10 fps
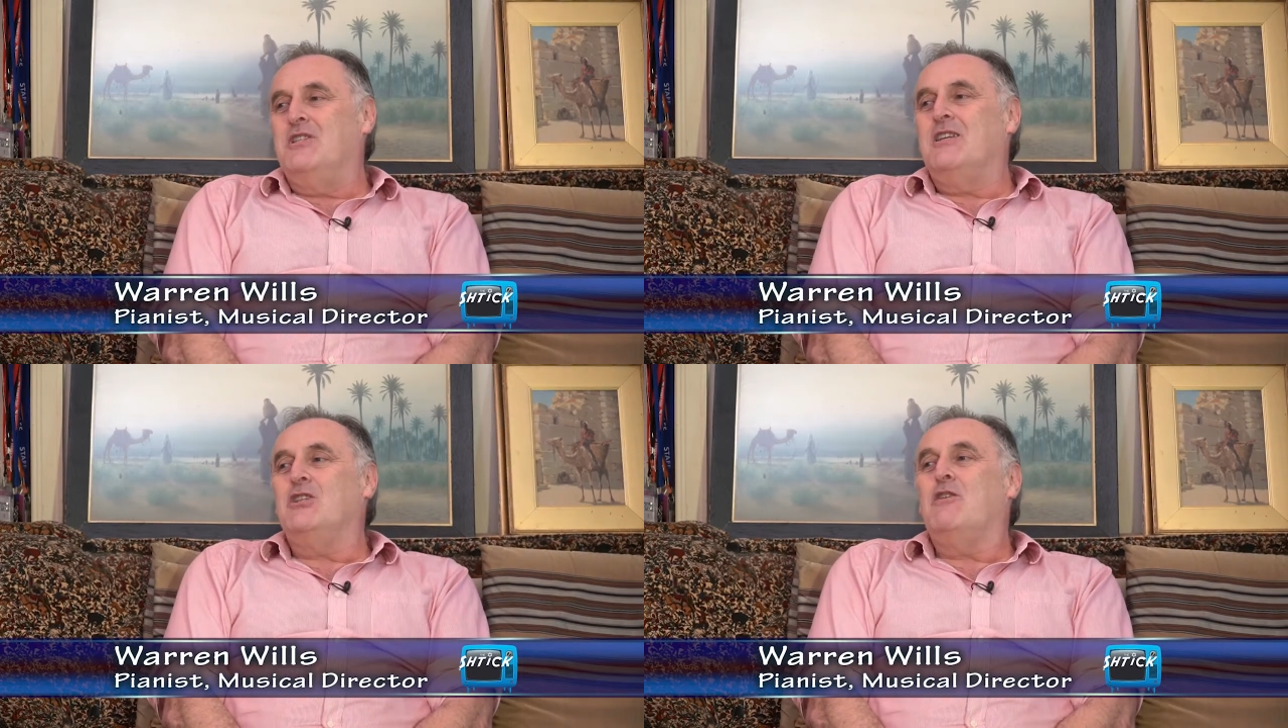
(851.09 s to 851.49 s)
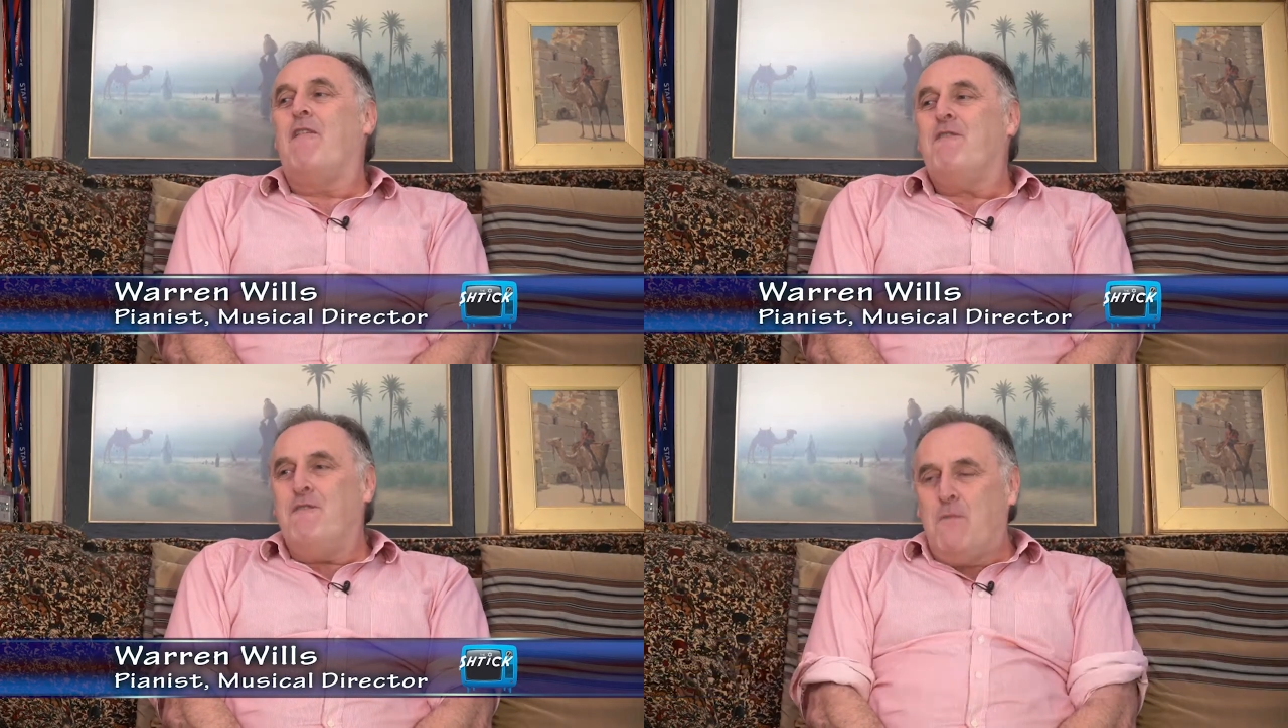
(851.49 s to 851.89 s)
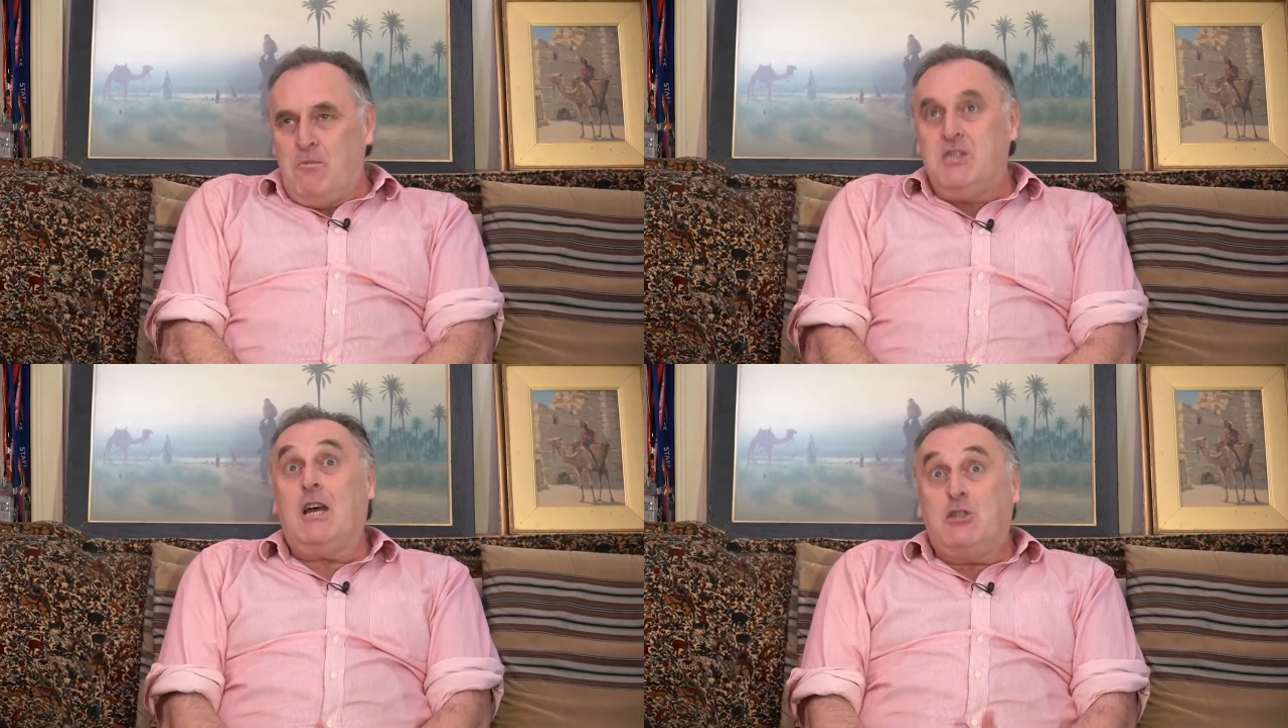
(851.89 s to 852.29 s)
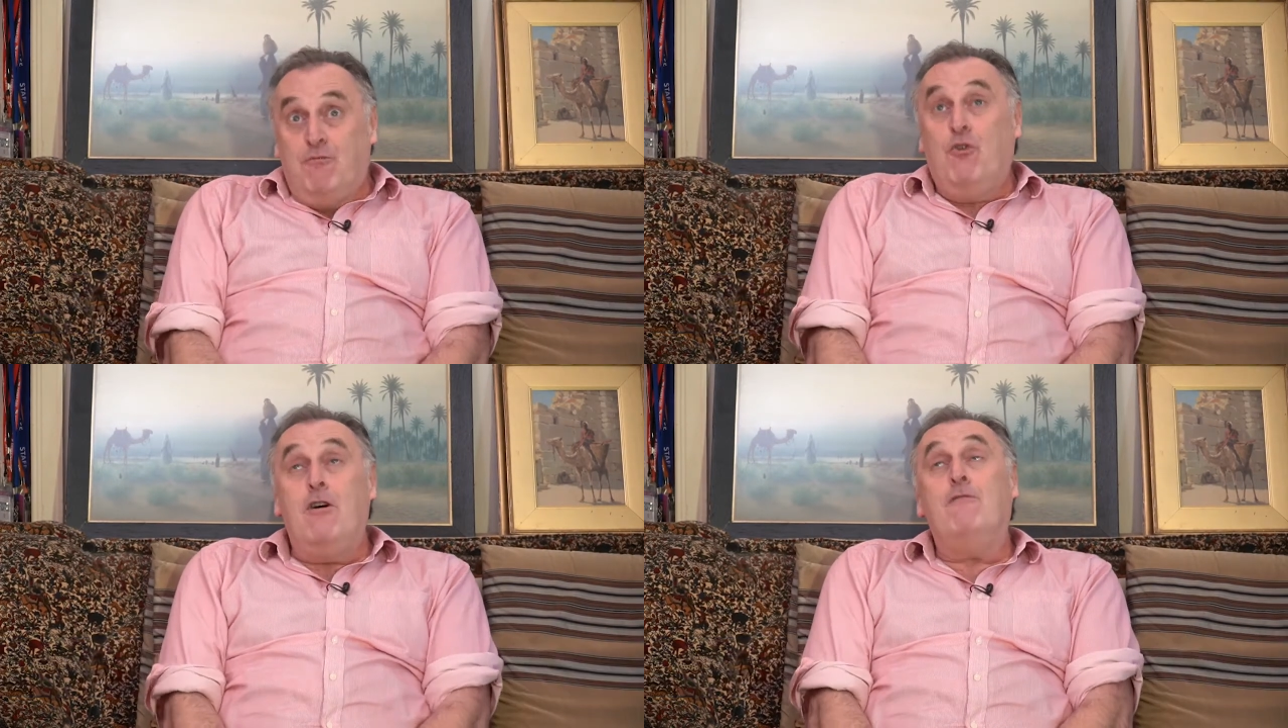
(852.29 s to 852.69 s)
Such such
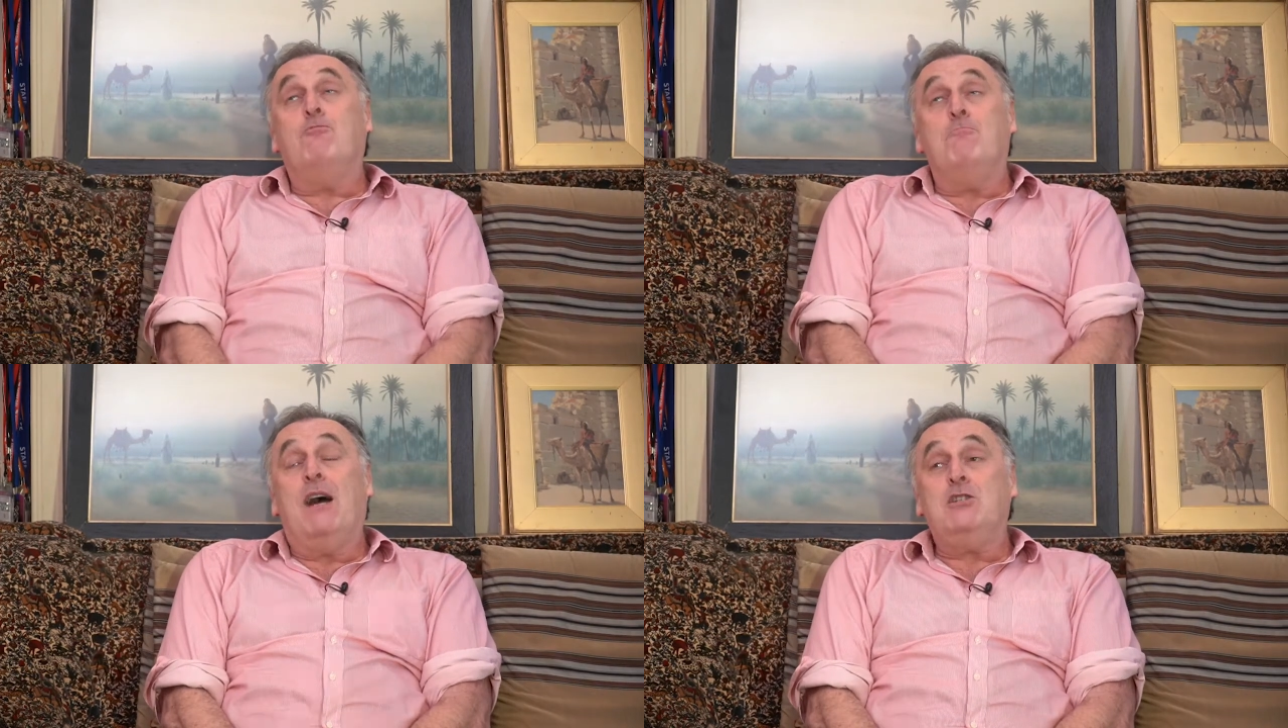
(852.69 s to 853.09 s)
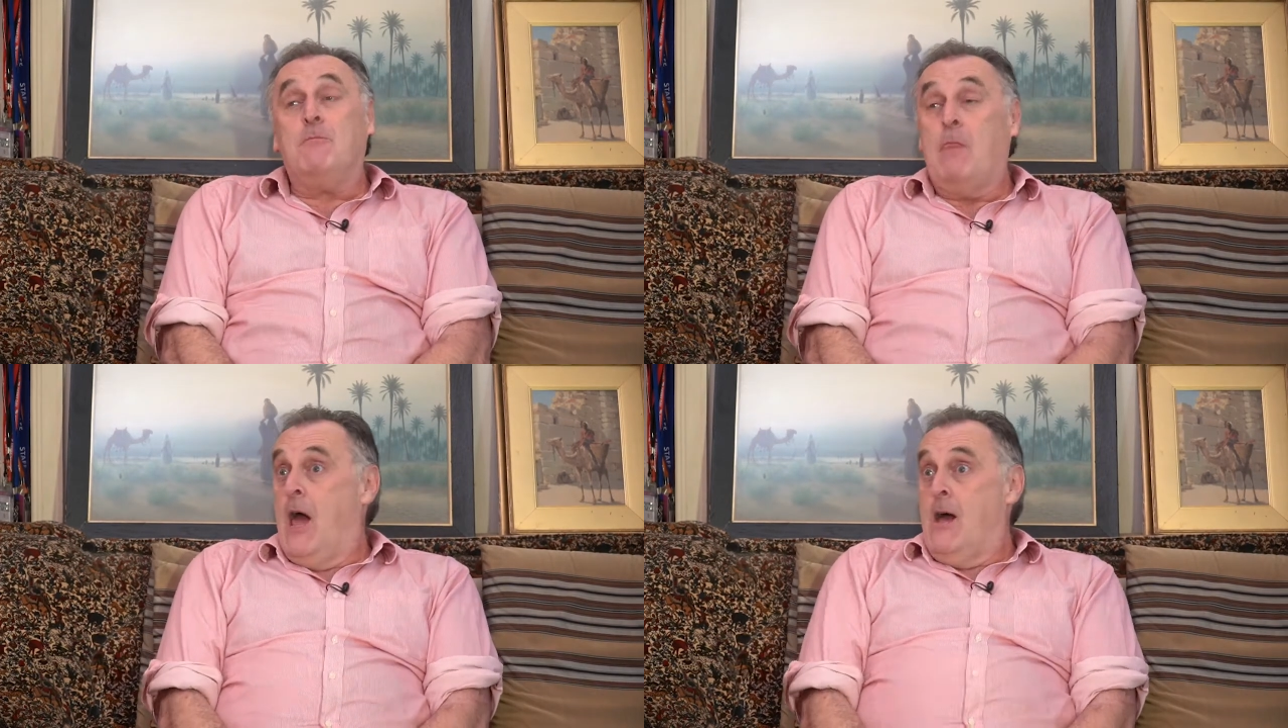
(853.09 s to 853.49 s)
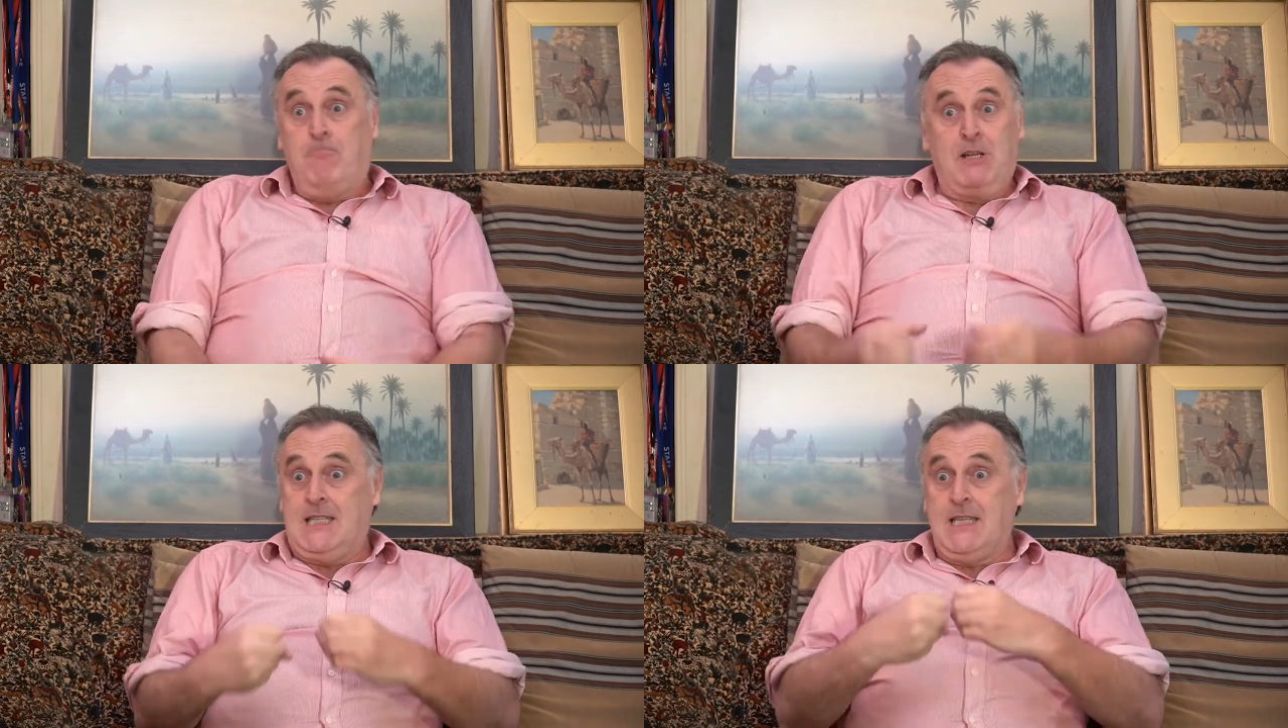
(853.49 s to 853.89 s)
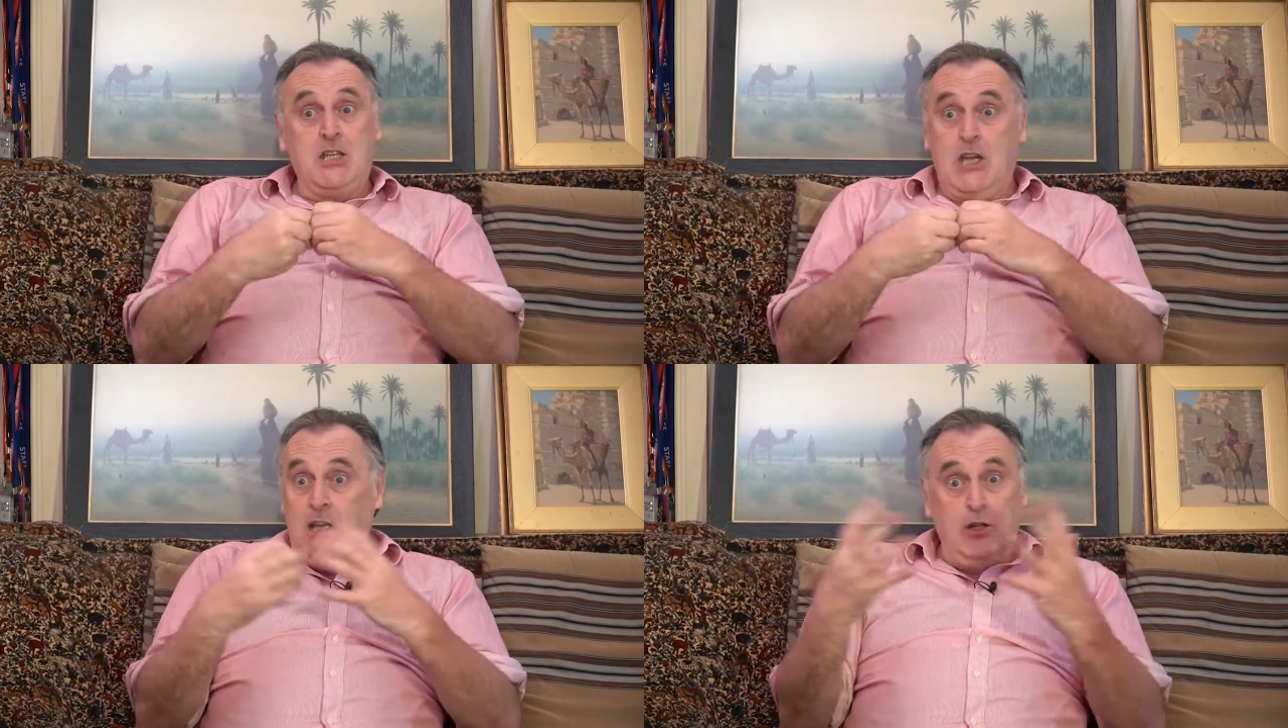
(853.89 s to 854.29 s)
fervour and passion, but
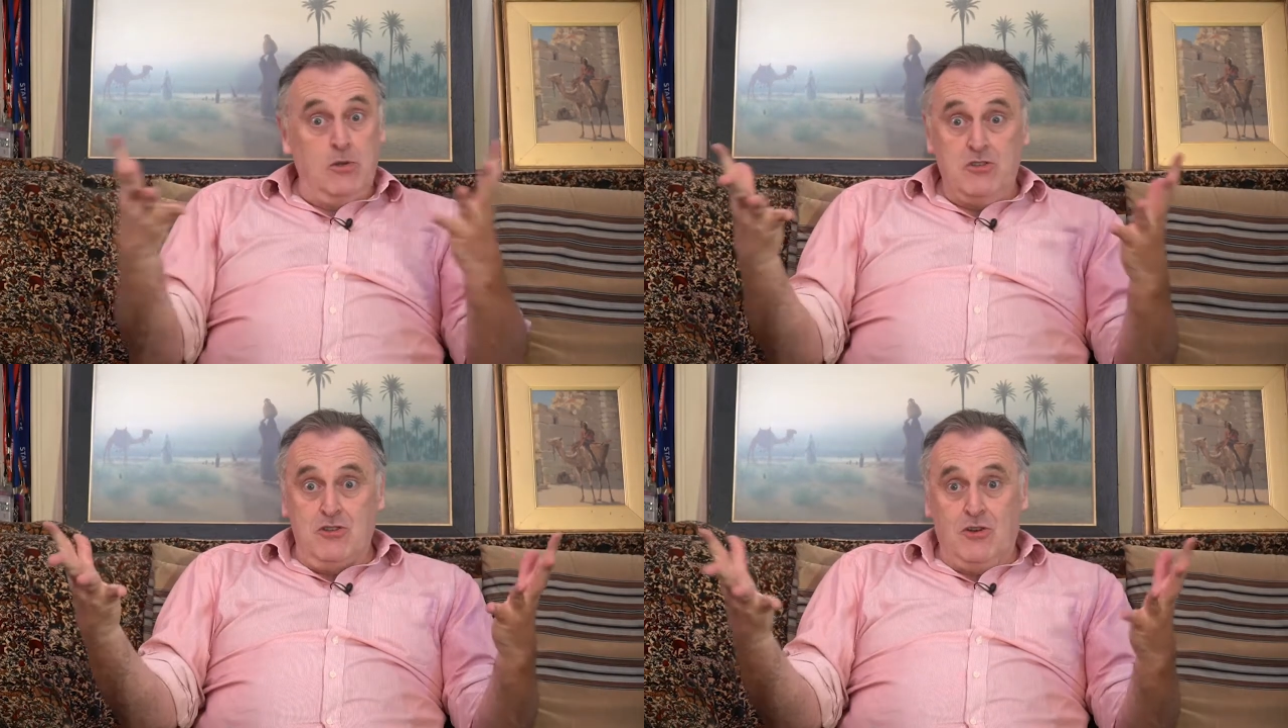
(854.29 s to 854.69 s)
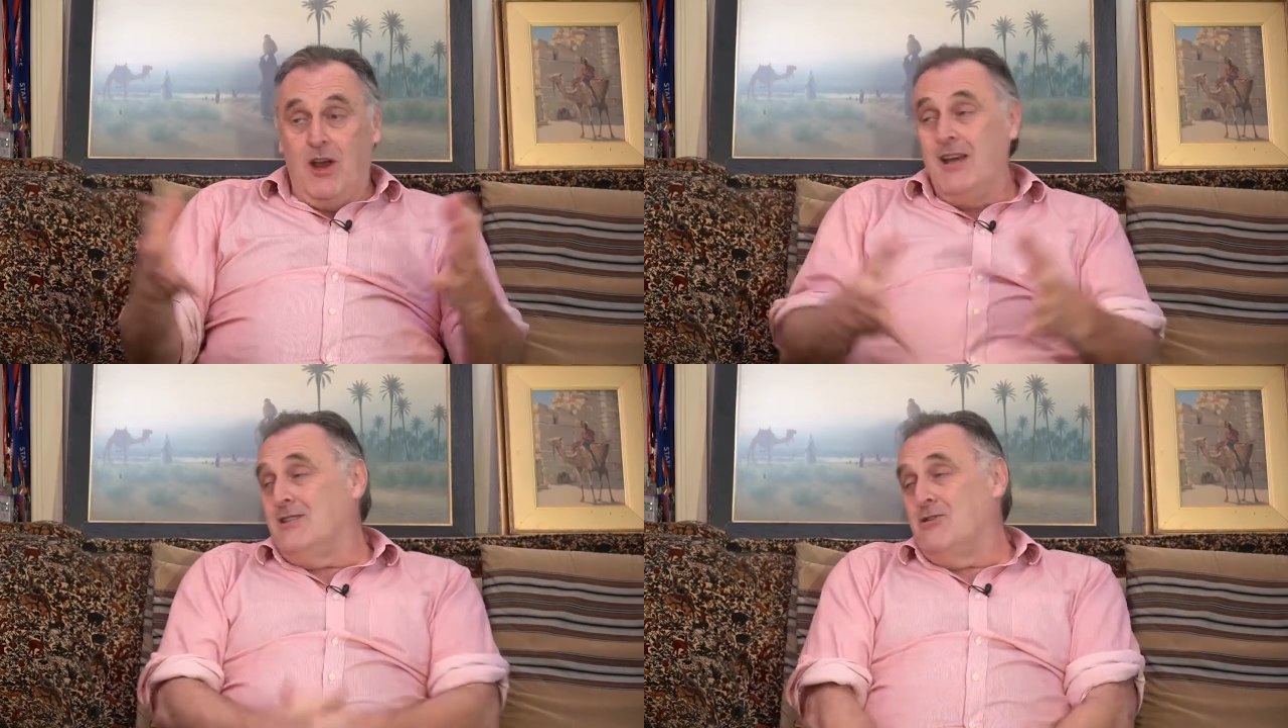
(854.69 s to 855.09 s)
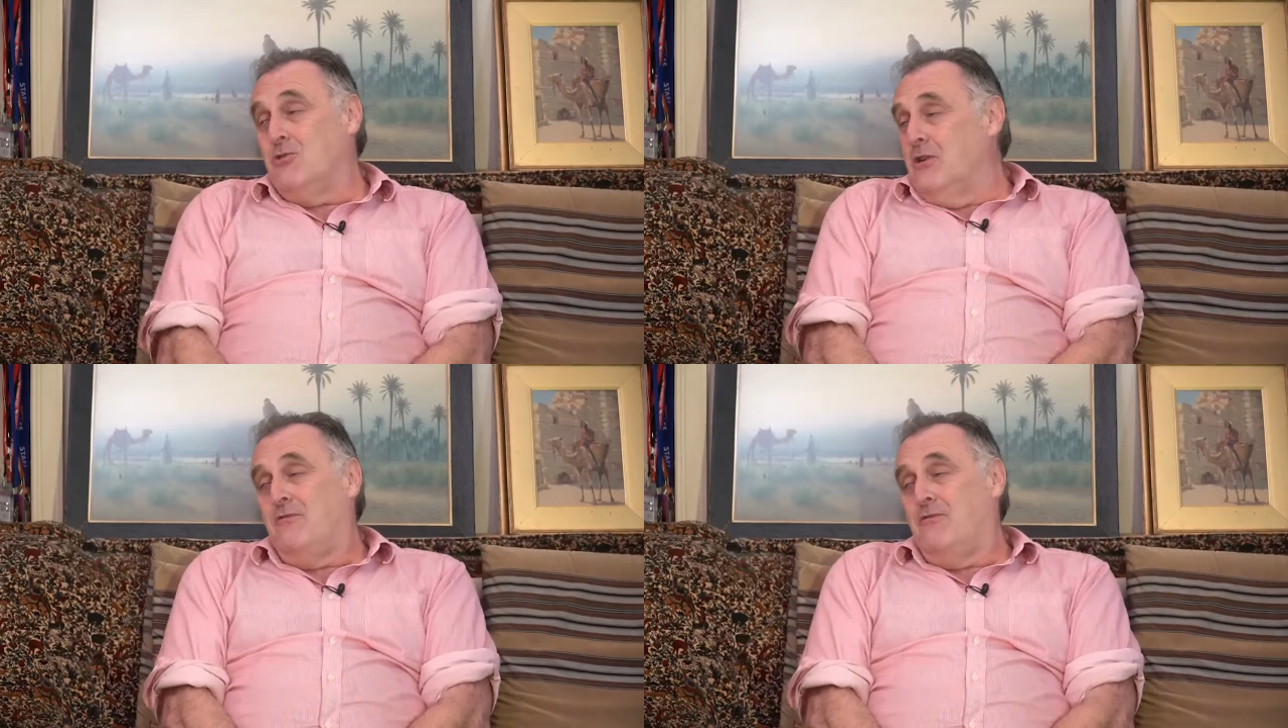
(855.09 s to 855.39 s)
such eloquence and grace as well.